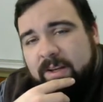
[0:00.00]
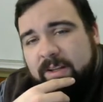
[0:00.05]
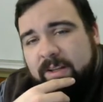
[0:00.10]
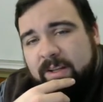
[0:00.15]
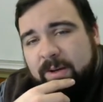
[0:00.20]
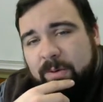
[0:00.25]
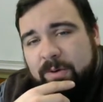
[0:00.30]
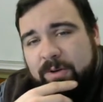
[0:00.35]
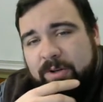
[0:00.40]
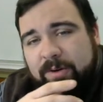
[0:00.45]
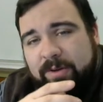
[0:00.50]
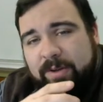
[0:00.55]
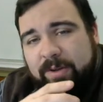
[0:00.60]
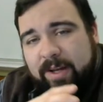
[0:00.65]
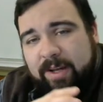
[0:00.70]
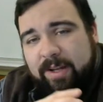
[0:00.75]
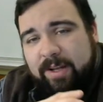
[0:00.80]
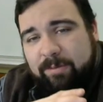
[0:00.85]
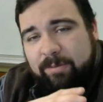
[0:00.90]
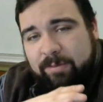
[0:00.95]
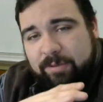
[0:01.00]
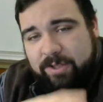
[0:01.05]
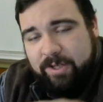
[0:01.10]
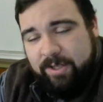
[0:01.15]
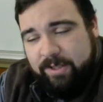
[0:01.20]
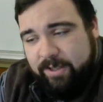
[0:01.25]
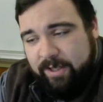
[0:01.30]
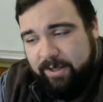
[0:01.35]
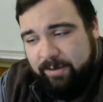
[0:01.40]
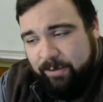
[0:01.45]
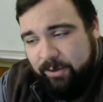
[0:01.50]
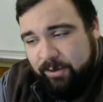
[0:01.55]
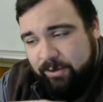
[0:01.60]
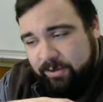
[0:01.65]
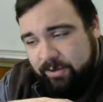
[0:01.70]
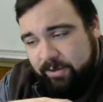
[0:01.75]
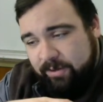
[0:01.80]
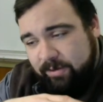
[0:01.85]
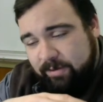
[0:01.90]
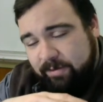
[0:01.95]
Now we know that in projectile
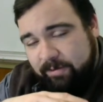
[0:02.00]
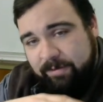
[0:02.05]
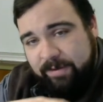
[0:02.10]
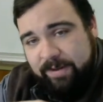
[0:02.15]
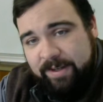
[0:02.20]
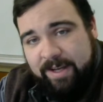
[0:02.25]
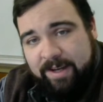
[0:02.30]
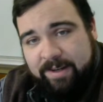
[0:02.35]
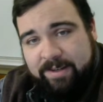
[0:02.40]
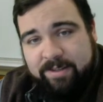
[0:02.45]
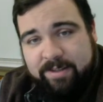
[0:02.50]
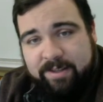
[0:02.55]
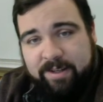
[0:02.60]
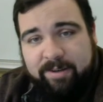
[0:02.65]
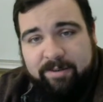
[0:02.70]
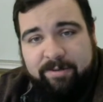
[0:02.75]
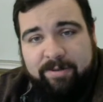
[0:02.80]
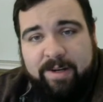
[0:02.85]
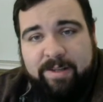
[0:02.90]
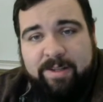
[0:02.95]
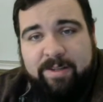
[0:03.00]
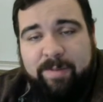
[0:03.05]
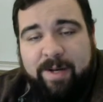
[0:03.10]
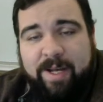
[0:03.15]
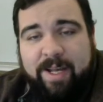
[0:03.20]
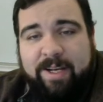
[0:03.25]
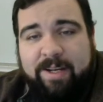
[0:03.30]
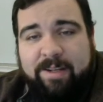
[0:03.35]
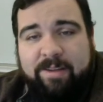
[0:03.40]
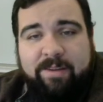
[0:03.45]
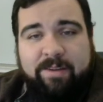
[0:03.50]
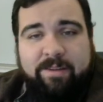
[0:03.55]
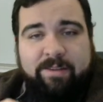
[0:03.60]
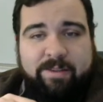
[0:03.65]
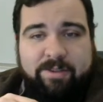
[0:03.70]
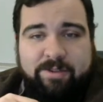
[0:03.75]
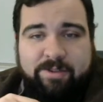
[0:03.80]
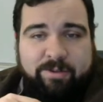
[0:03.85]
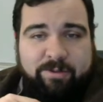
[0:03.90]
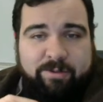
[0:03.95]
motion, Vx is unaffected by anything.
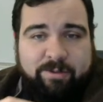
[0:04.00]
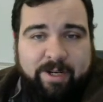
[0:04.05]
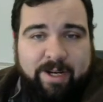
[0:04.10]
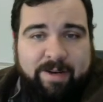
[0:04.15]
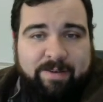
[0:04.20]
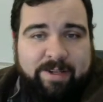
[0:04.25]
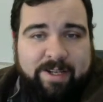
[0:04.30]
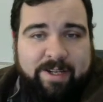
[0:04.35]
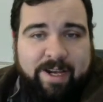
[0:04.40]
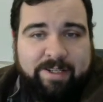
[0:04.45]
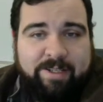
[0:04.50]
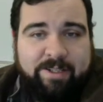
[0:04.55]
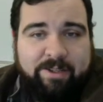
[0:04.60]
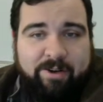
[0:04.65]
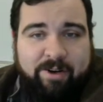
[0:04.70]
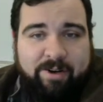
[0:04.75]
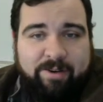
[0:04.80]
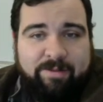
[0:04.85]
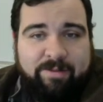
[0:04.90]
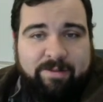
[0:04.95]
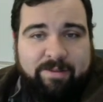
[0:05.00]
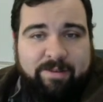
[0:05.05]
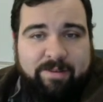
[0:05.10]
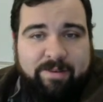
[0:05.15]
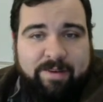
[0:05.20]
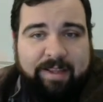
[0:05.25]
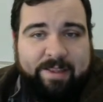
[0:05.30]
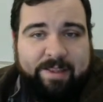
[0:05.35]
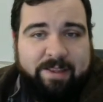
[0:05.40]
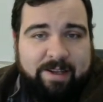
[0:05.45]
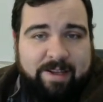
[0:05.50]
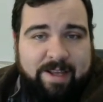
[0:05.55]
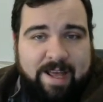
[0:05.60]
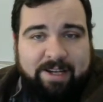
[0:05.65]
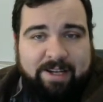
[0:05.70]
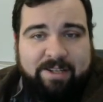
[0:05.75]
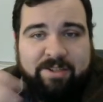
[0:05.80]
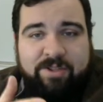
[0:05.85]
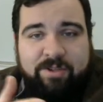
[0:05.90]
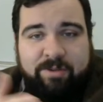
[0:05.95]
There's no gravity acting on in the
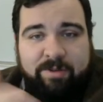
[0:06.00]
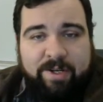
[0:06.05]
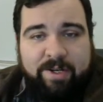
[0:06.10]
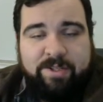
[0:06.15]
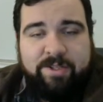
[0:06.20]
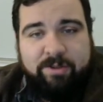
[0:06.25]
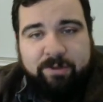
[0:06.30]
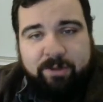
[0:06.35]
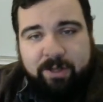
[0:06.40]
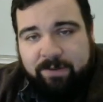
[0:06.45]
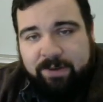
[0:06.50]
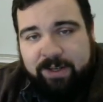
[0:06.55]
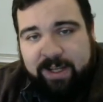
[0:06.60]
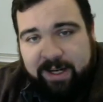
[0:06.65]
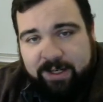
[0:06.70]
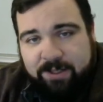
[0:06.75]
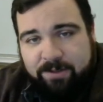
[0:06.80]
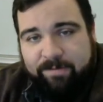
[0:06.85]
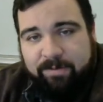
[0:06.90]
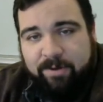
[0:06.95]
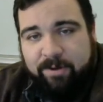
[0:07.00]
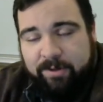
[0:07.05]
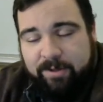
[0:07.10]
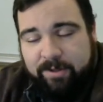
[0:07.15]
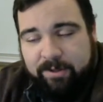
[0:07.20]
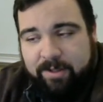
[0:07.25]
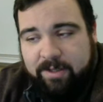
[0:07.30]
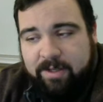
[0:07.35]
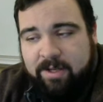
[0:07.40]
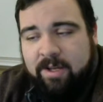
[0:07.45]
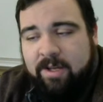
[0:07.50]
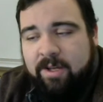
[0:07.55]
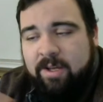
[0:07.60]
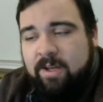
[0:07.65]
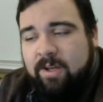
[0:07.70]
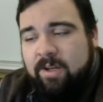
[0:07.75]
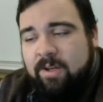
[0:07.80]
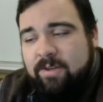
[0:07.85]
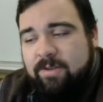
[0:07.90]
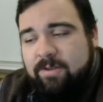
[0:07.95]
x direction. Gravity acts vertically.
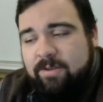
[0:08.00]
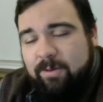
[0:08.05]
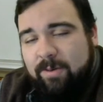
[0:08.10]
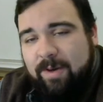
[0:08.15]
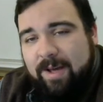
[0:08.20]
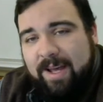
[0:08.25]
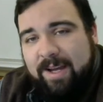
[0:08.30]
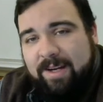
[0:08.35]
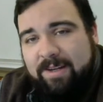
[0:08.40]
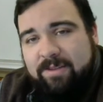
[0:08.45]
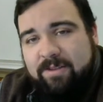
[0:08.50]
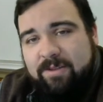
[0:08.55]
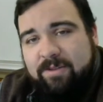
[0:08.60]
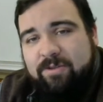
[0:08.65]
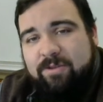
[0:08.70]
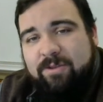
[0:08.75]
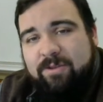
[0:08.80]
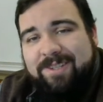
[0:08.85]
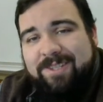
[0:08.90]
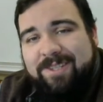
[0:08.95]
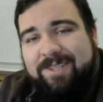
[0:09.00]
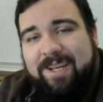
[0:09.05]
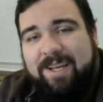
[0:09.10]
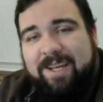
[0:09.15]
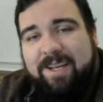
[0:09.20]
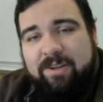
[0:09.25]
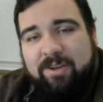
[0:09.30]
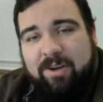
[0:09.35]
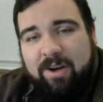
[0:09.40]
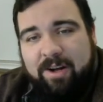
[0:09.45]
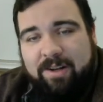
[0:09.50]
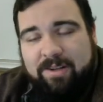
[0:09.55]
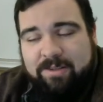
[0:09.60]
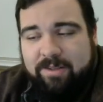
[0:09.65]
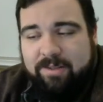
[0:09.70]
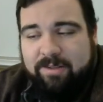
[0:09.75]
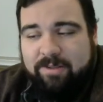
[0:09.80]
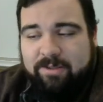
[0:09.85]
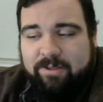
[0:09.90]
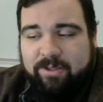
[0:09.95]
So x should stay
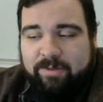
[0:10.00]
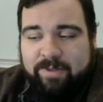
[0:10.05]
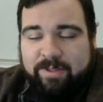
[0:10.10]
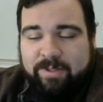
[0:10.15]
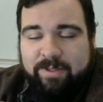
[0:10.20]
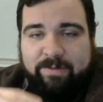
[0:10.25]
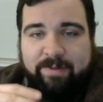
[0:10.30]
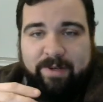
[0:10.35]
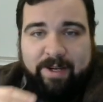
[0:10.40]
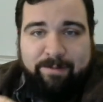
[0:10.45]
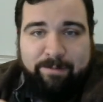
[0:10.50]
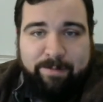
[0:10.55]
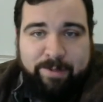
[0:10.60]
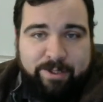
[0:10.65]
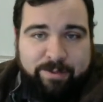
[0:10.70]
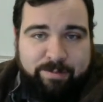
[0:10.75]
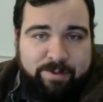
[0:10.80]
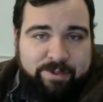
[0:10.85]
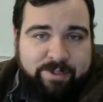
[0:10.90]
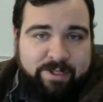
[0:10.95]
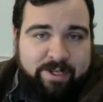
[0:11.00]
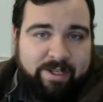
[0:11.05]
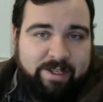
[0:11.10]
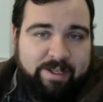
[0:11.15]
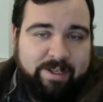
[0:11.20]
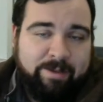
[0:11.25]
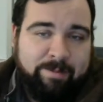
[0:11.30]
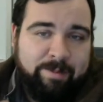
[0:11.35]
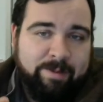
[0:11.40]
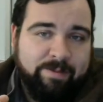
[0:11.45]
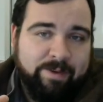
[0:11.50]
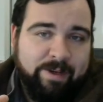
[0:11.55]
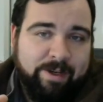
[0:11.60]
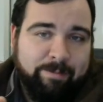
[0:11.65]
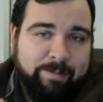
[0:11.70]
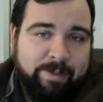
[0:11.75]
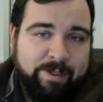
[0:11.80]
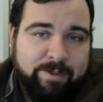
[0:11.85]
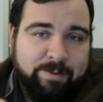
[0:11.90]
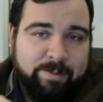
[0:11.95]
constant. So if it's 5 meters per second, it'll be
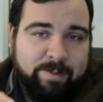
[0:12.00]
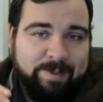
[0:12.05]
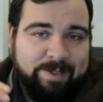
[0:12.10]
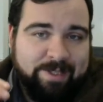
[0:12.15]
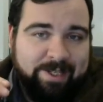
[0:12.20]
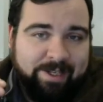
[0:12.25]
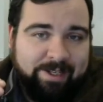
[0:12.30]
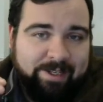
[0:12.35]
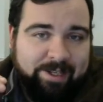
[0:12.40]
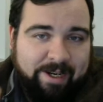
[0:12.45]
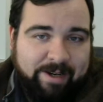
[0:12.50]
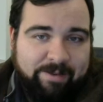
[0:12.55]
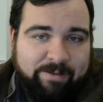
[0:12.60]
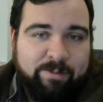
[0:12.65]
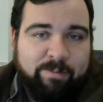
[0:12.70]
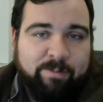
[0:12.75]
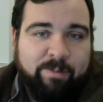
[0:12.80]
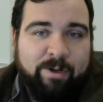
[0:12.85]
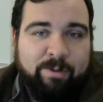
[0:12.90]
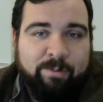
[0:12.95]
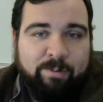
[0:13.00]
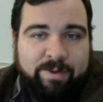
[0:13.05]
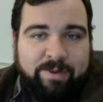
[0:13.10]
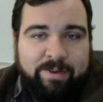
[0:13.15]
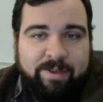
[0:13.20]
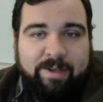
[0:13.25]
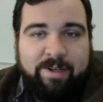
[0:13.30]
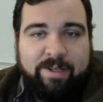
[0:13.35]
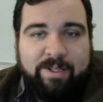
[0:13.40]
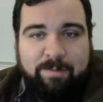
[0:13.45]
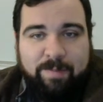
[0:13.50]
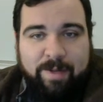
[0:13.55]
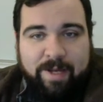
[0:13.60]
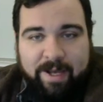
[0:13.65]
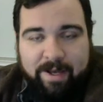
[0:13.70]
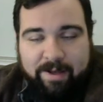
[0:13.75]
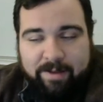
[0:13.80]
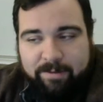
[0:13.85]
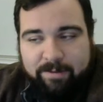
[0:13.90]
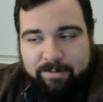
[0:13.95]
5 meters per second everywhere within its
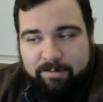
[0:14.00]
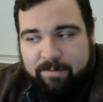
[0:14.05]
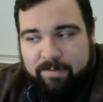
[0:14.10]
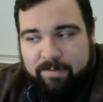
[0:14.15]
path.